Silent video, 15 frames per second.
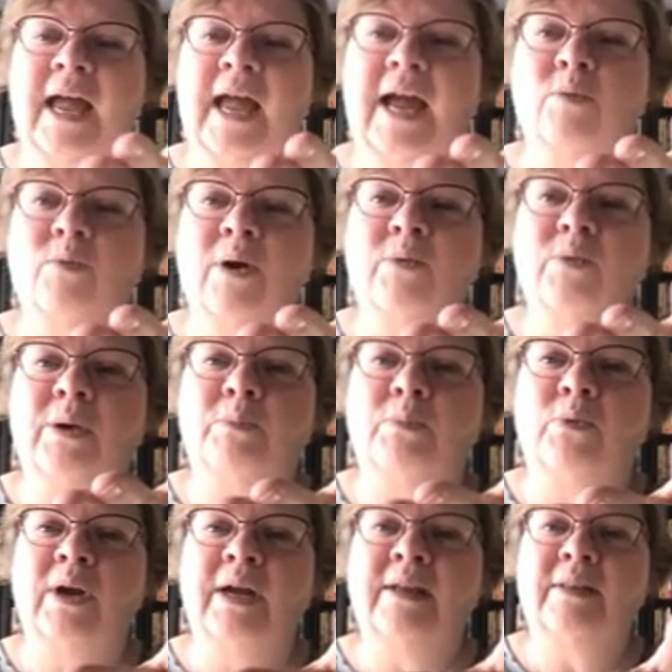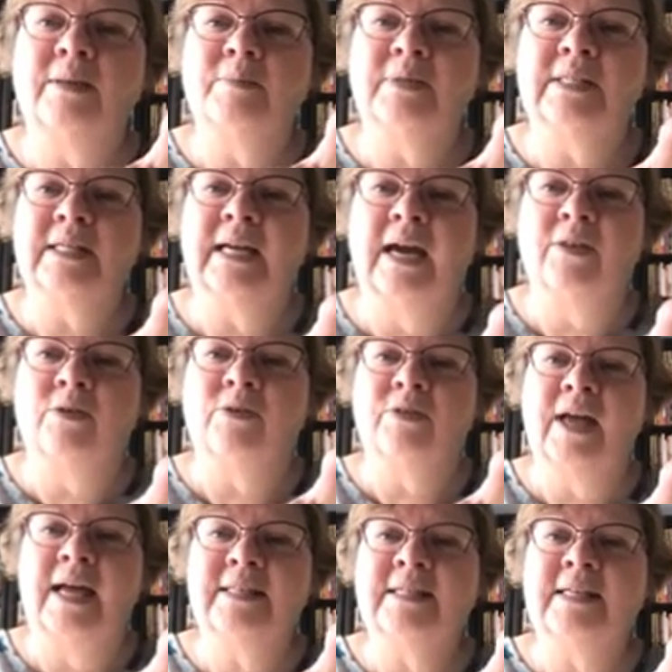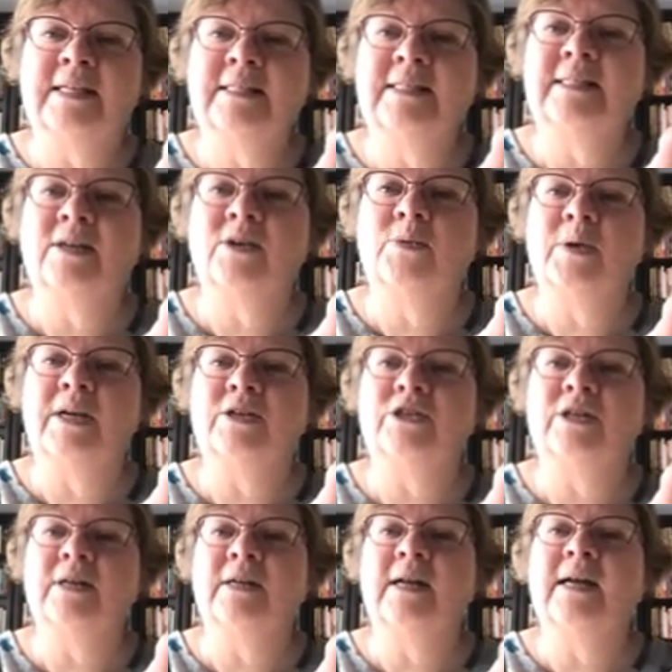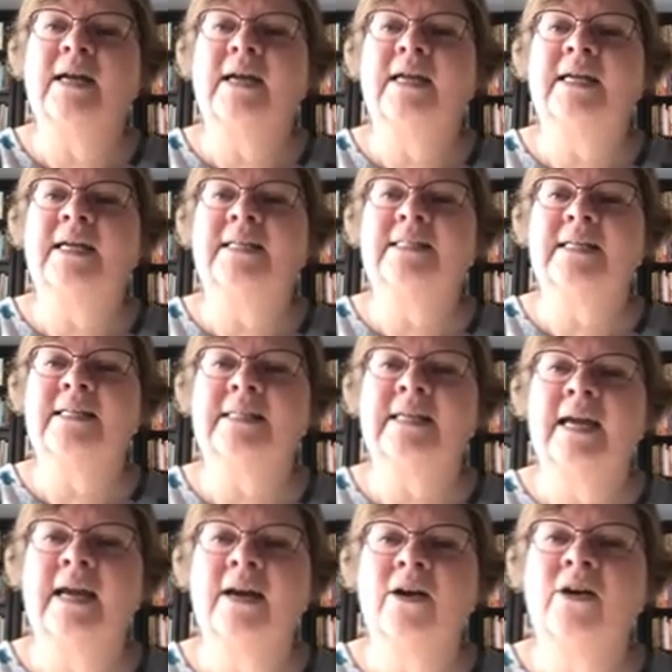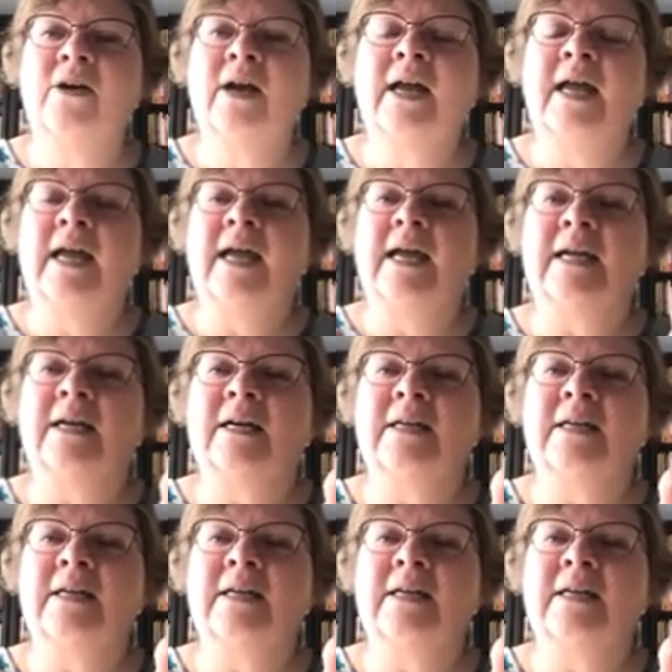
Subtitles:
And when we bring them together, that's consideration. He says care and